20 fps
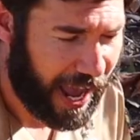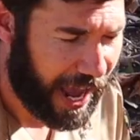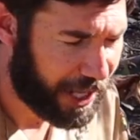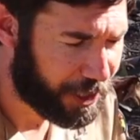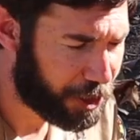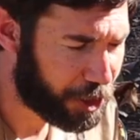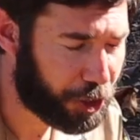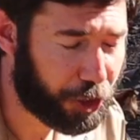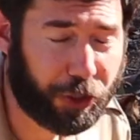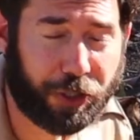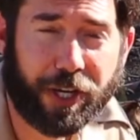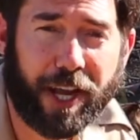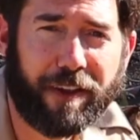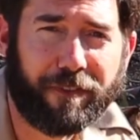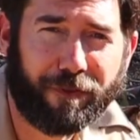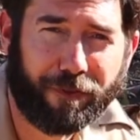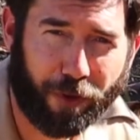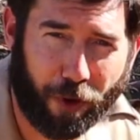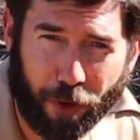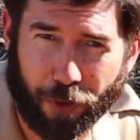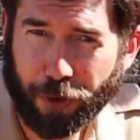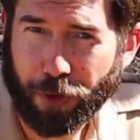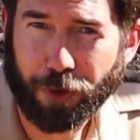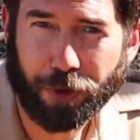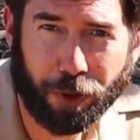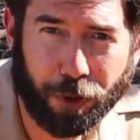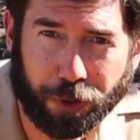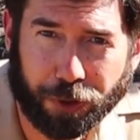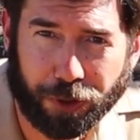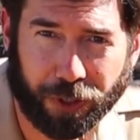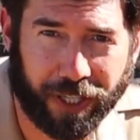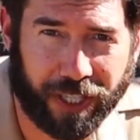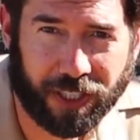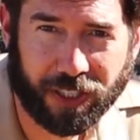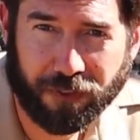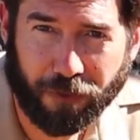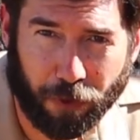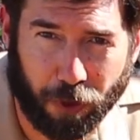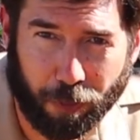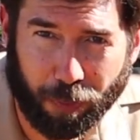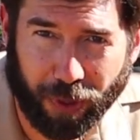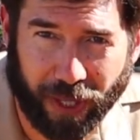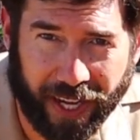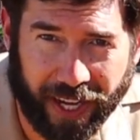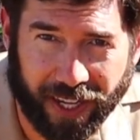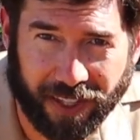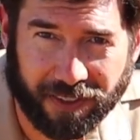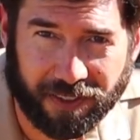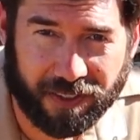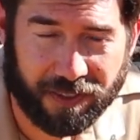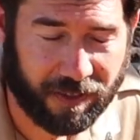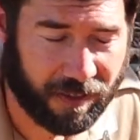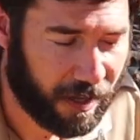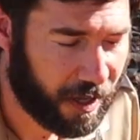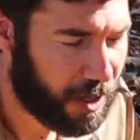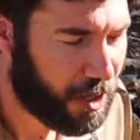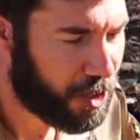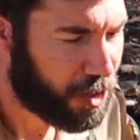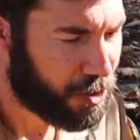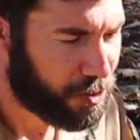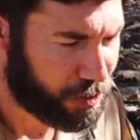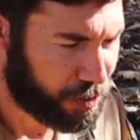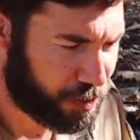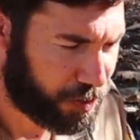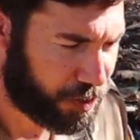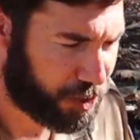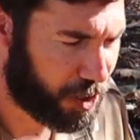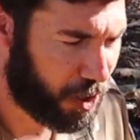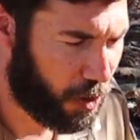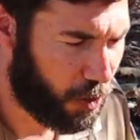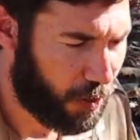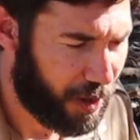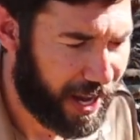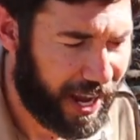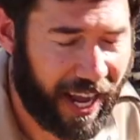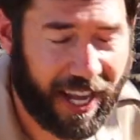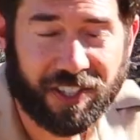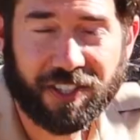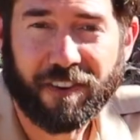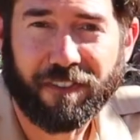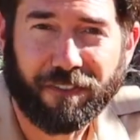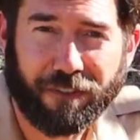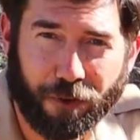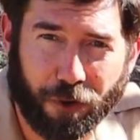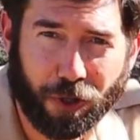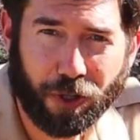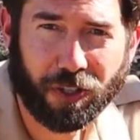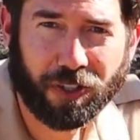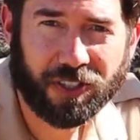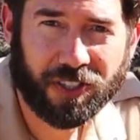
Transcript: and just create further nutrients for the plants. So it's a full